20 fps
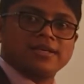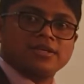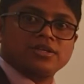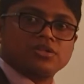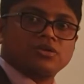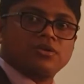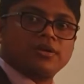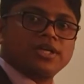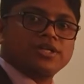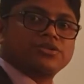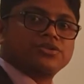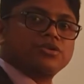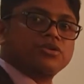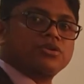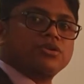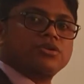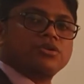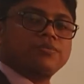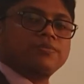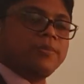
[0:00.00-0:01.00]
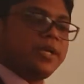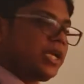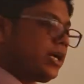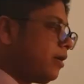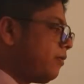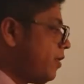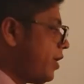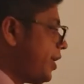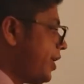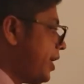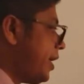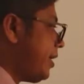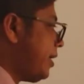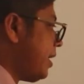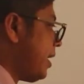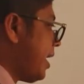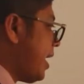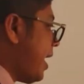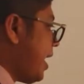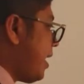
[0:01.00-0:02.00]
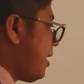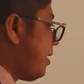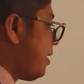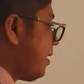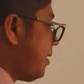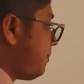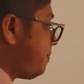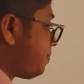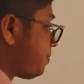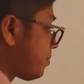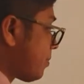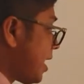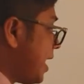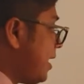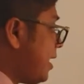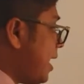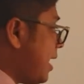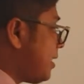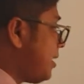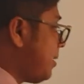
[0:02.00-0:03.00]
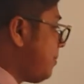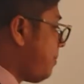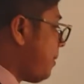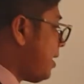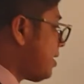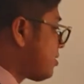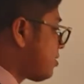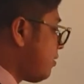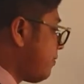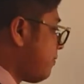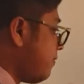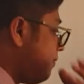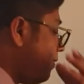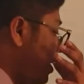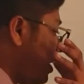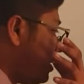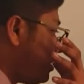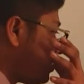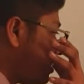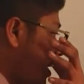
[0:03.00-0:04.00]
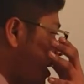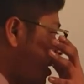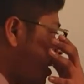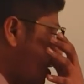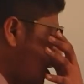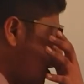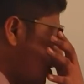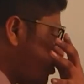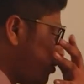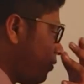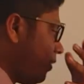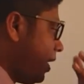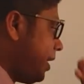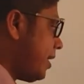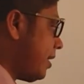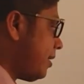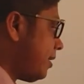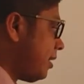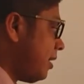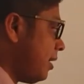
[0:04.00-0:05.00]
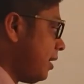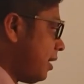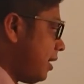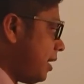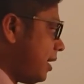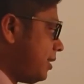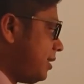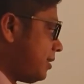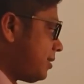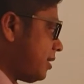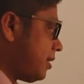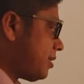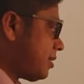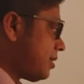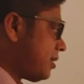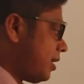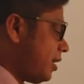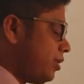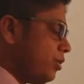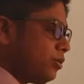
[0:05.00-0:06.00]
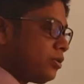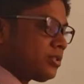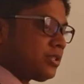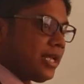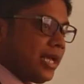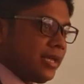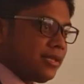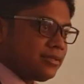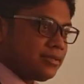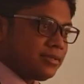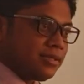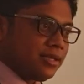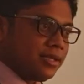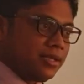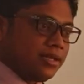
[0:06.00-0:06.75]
So it should be avoided. And in other parts of worlds like Sweden, this is used as